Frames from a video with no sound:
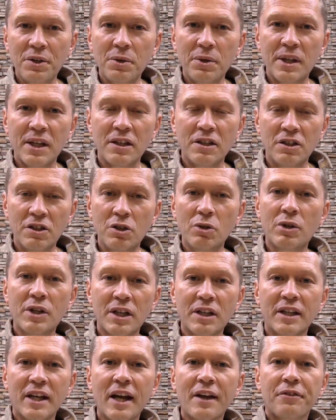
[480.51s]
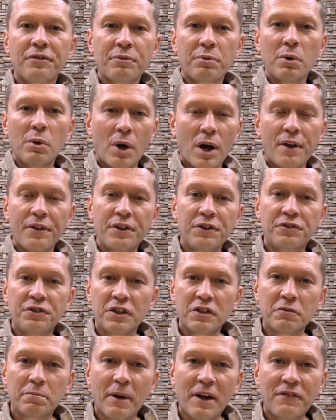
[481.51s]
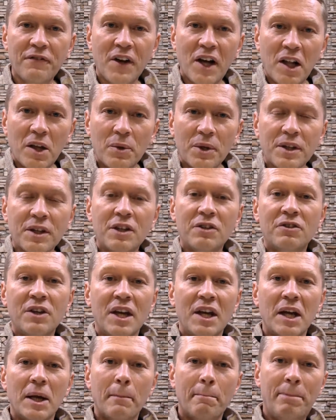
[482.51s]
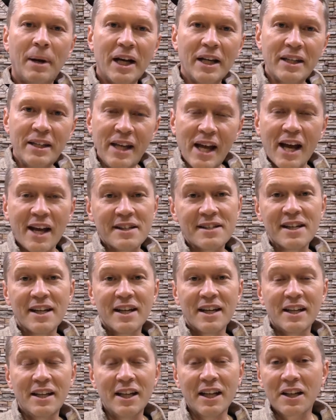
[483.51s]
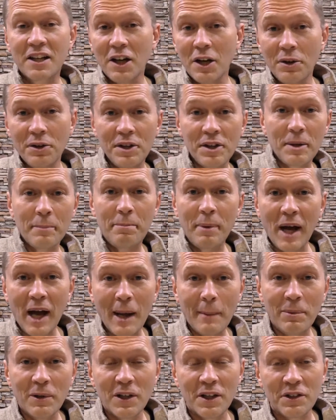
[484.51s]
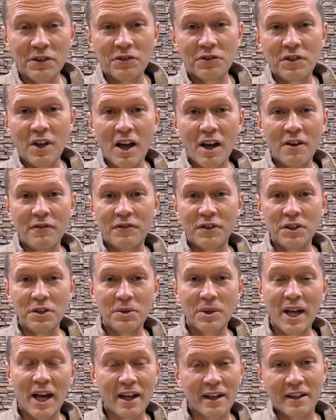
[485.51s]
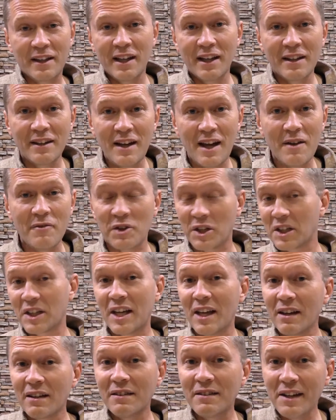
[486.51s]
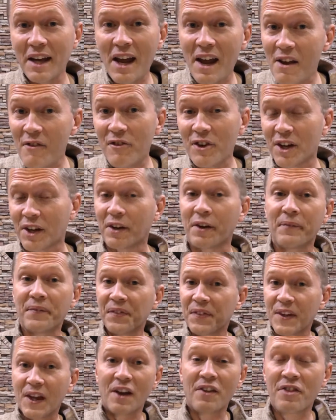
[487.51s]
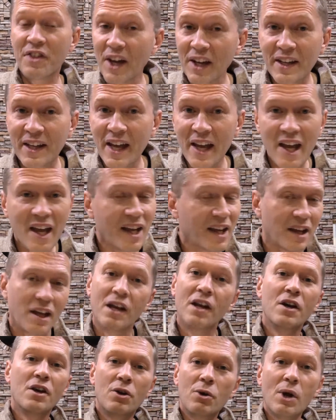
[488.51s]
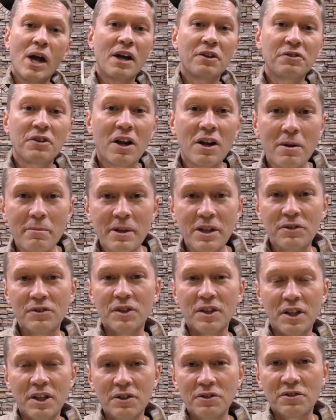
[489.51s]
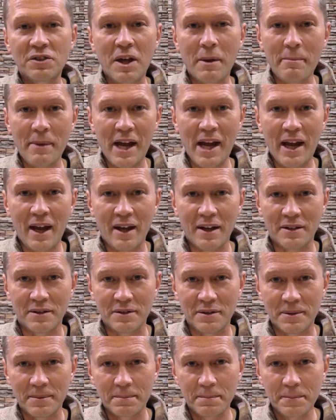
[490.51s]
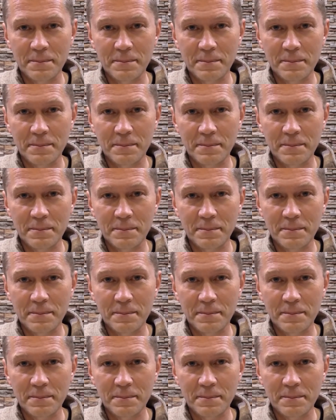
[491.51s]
you that you can get through all these things by following these. But yet, you go to the Bible itself and you got King David, the king who has armies at his command,